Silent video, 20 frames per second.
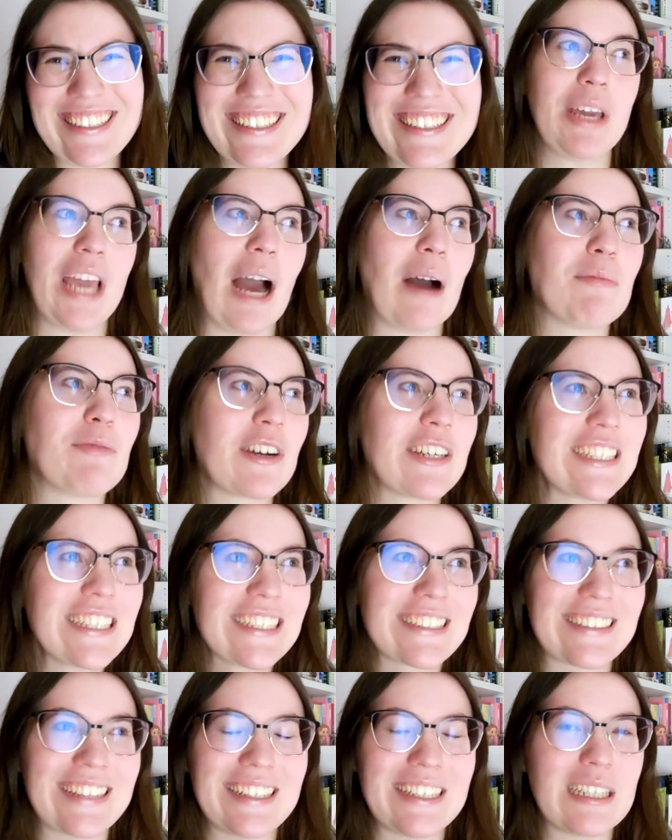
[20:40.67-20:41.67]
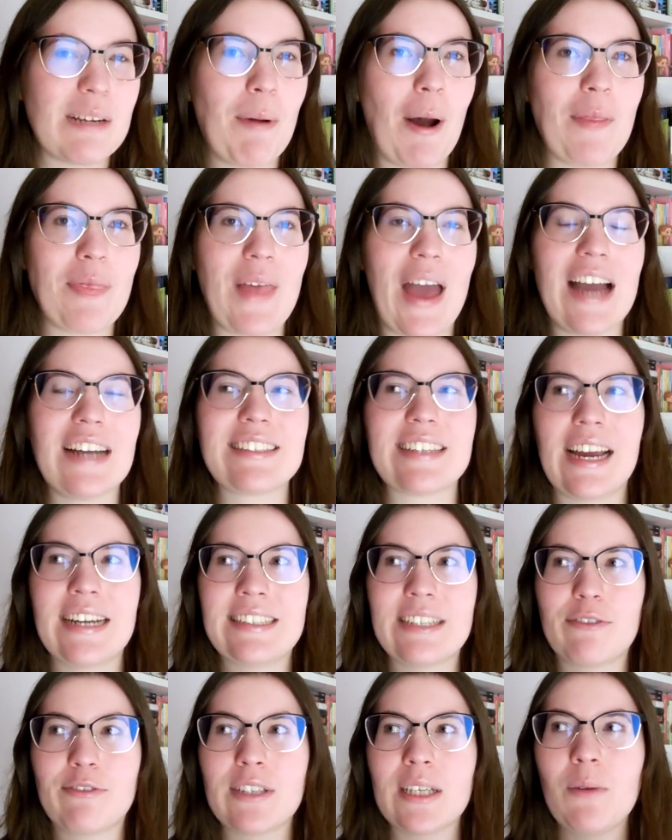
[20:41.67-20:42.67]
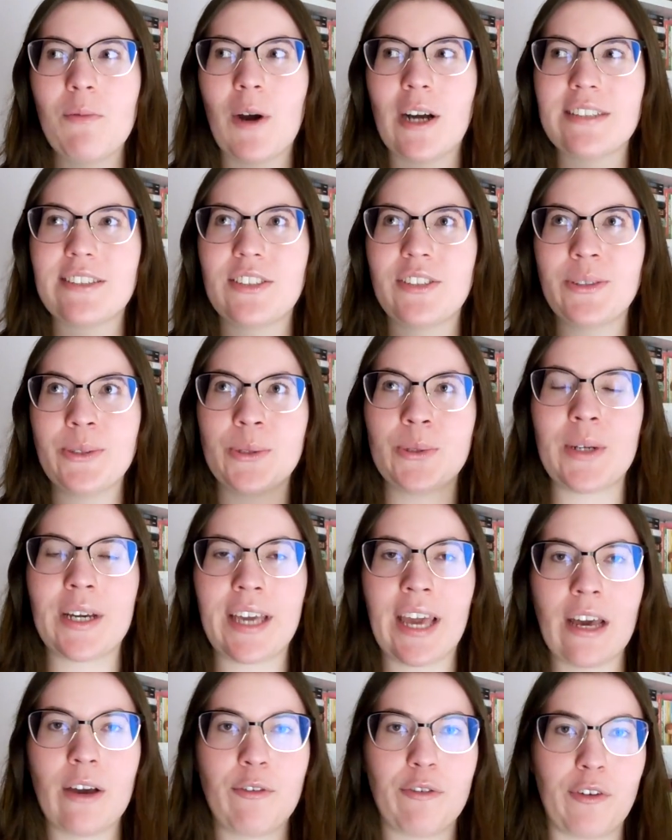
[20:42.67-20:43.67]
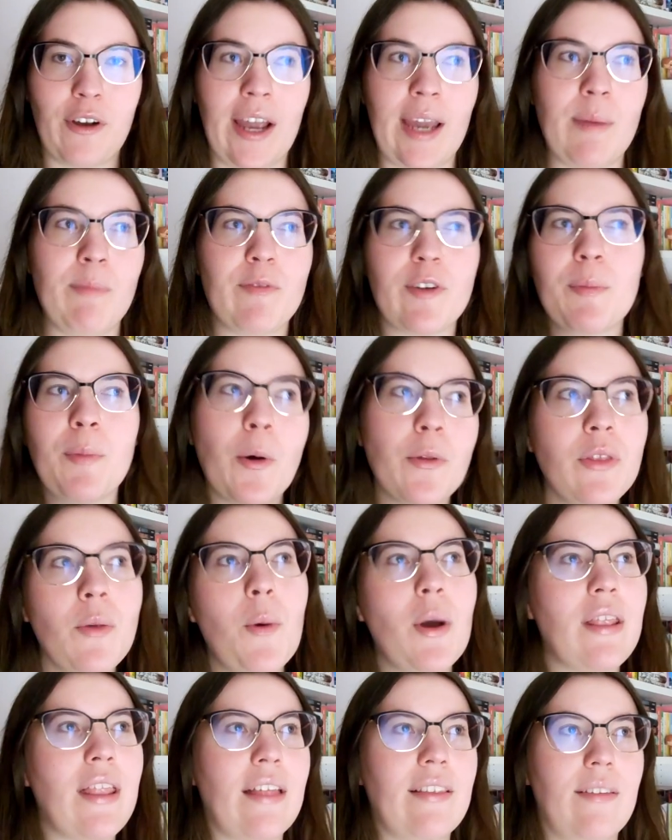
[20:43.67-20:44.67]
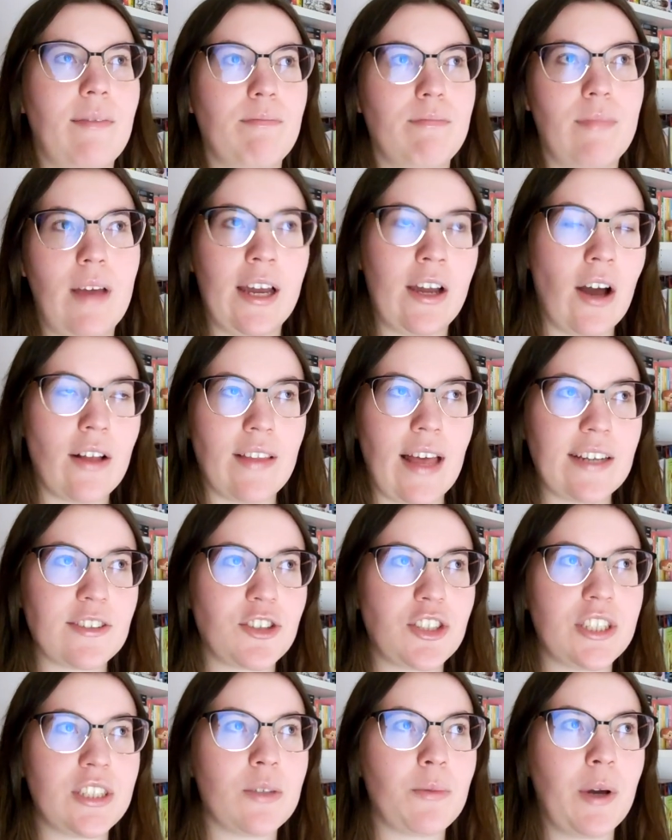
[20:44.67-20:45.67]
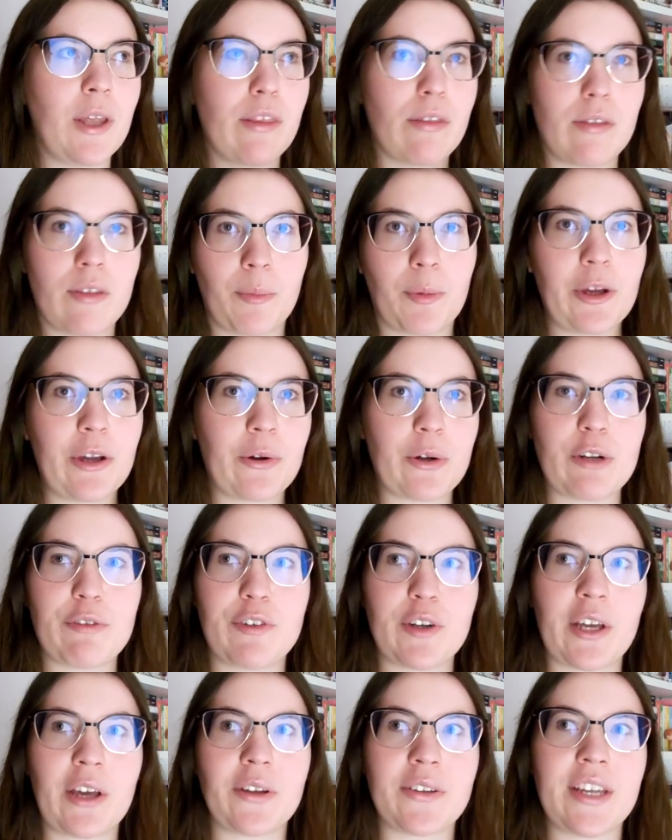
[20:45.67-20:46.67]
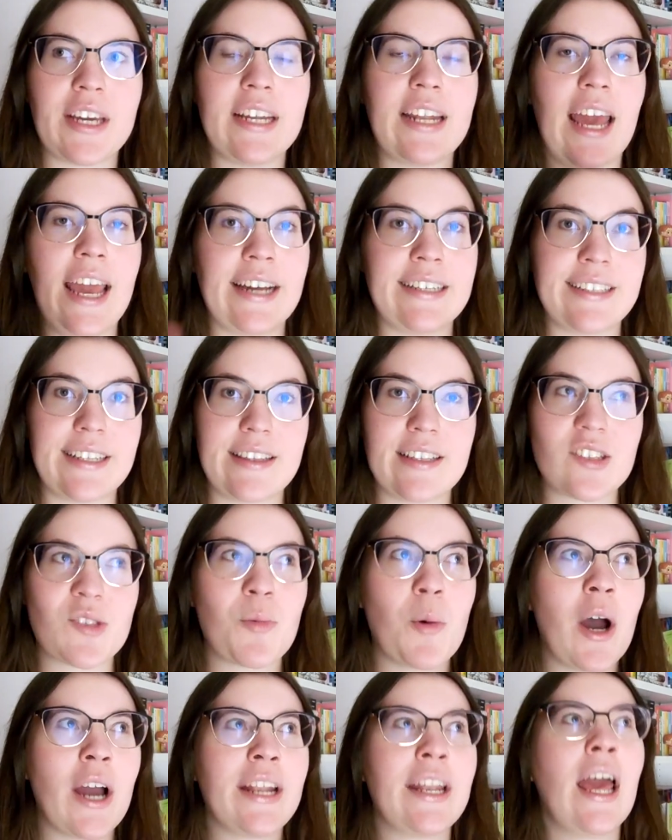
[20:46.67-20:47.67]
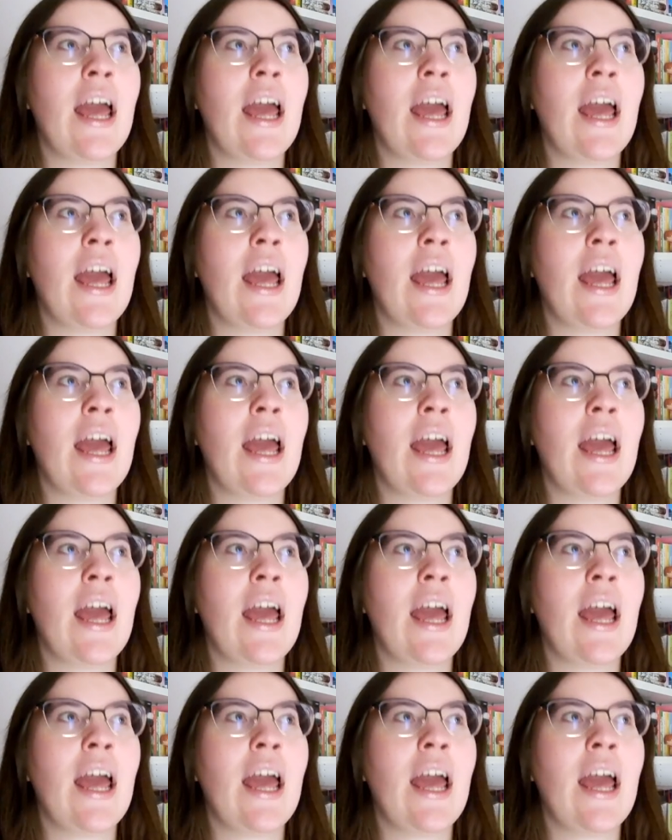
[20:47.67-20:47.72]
But yeah, I'm very excited about that. I definitely want to get a frame for both the one that I got last year with the pre-order for Gilded and this one.